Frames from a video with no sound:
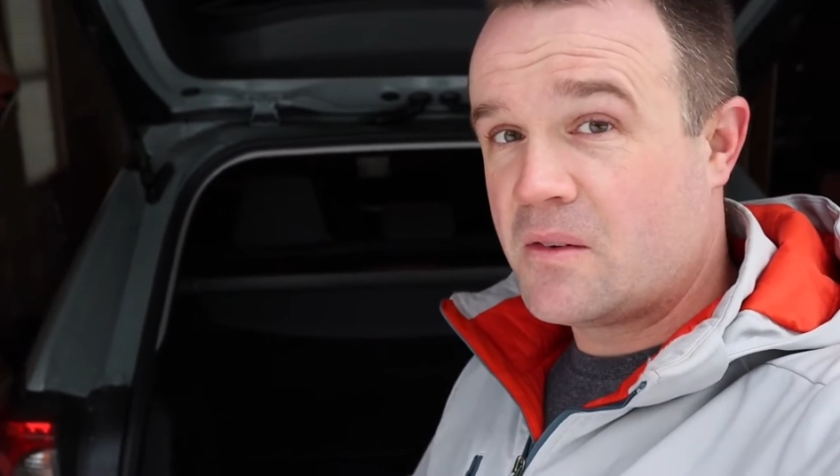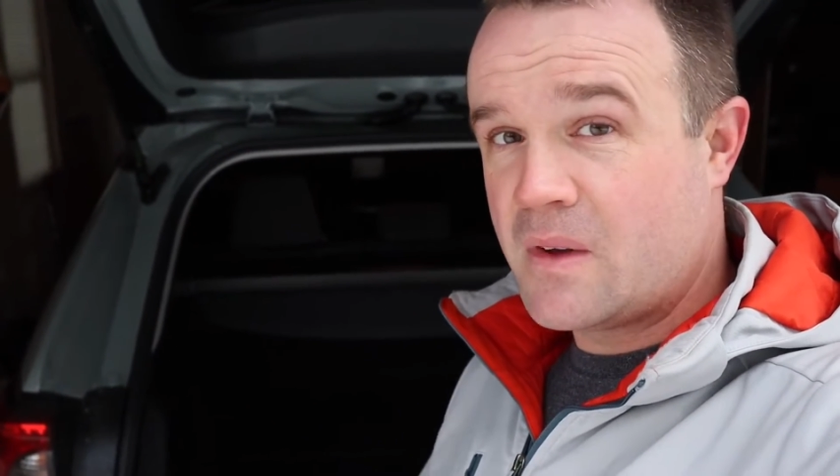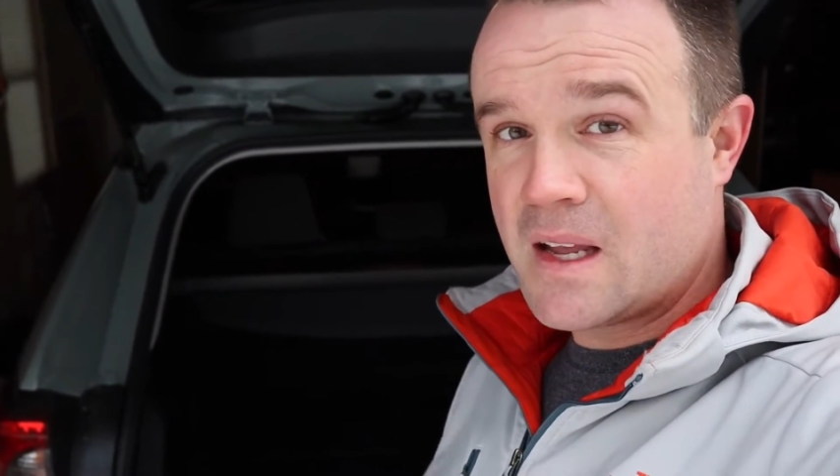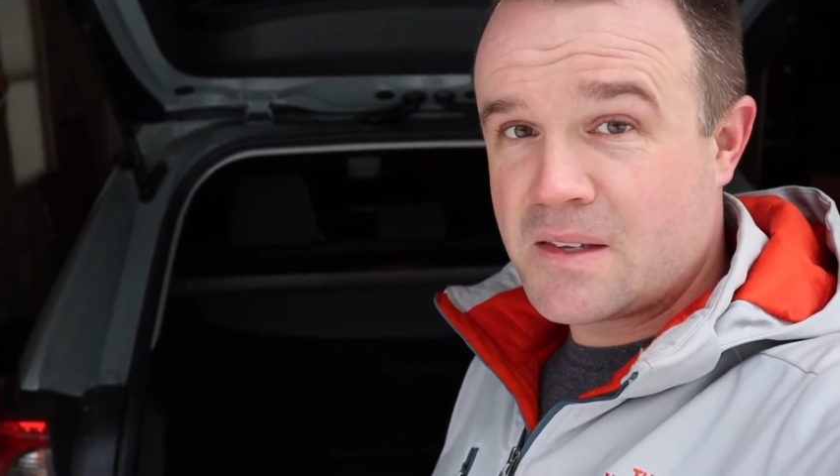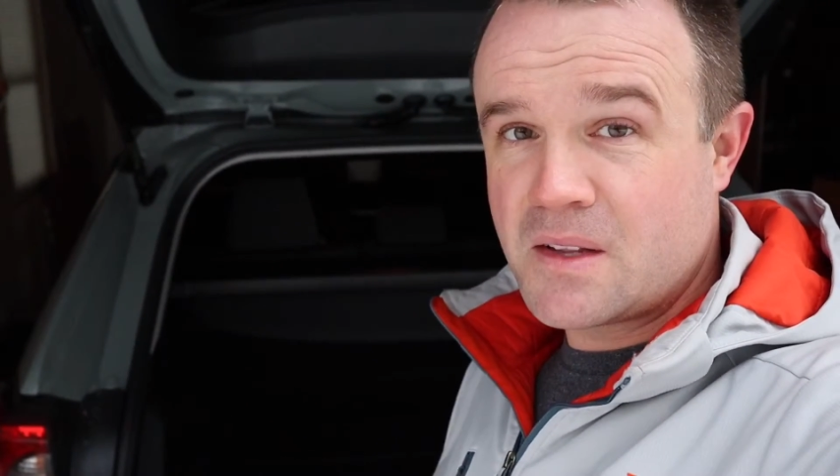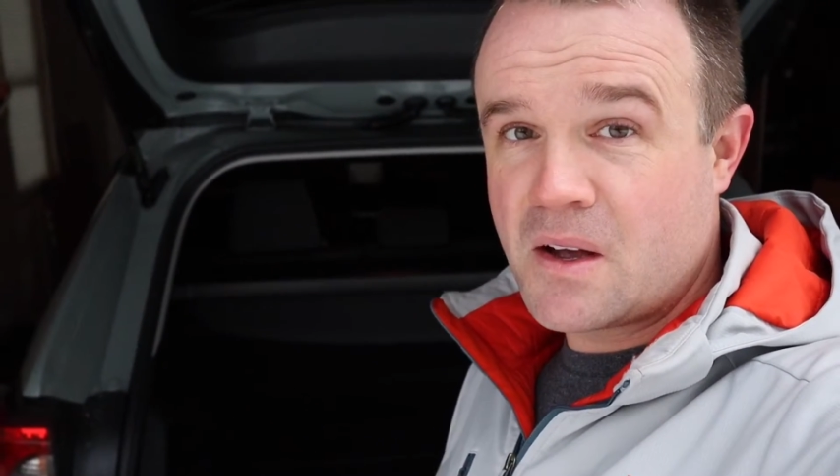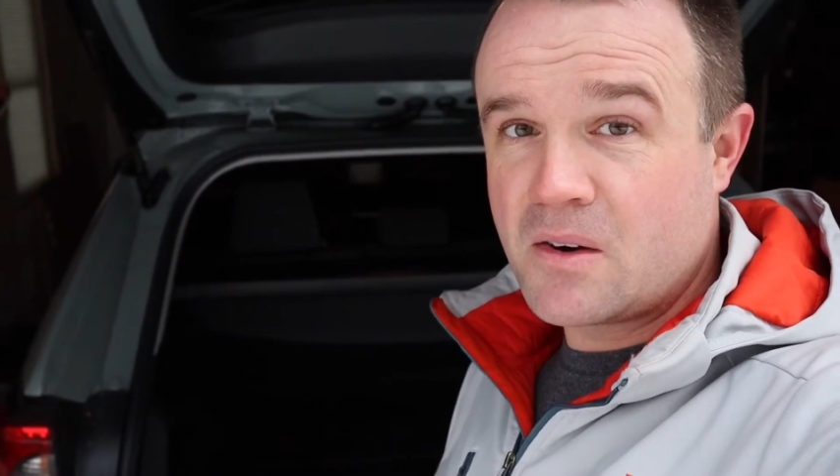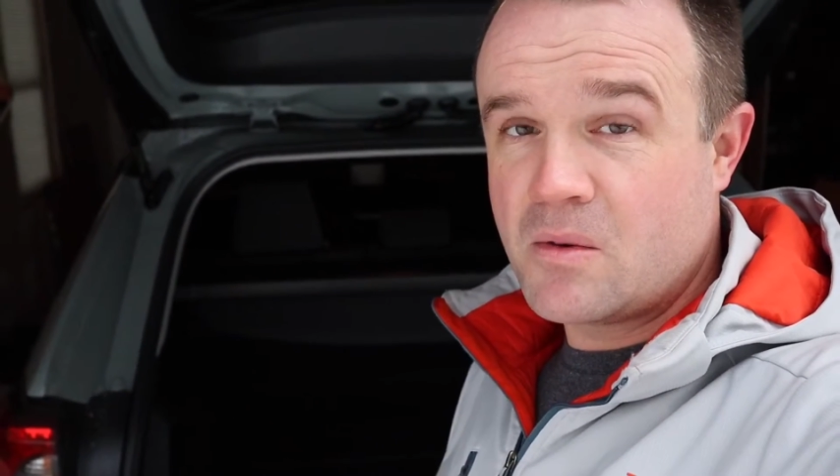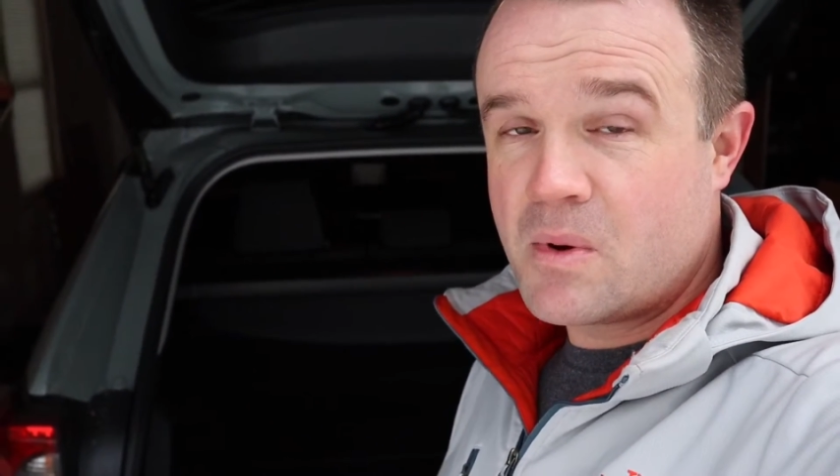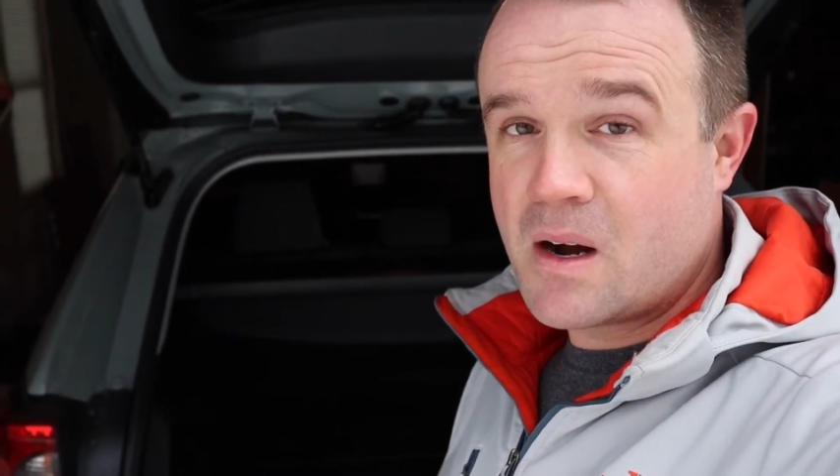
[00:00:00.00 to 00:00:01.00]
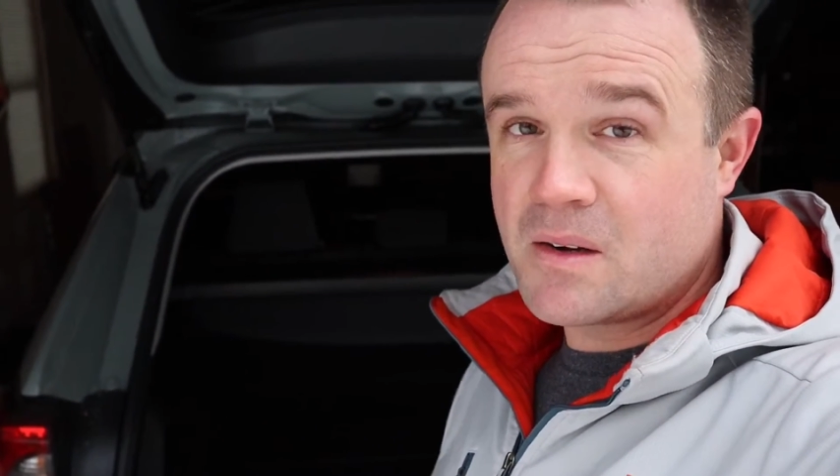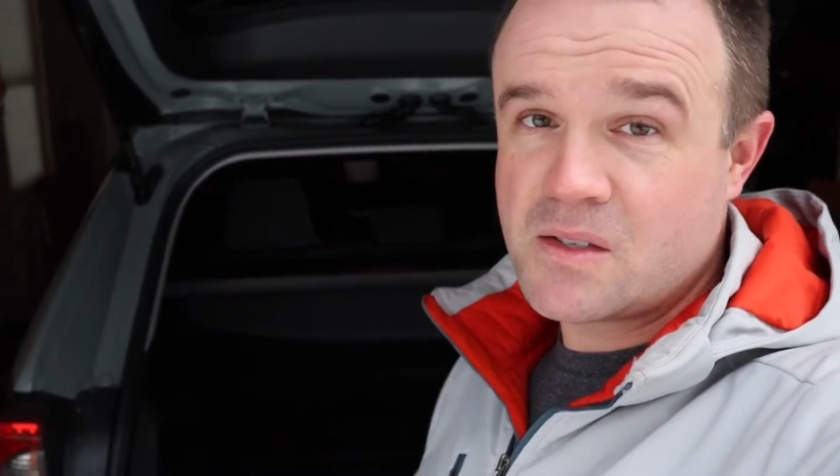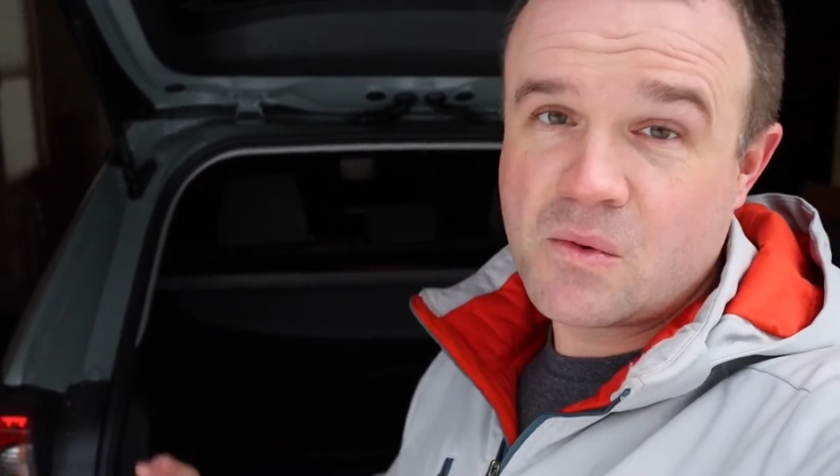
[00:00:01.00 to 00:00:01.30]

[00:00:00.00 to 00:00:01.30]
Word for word: Advanced Auto Parts,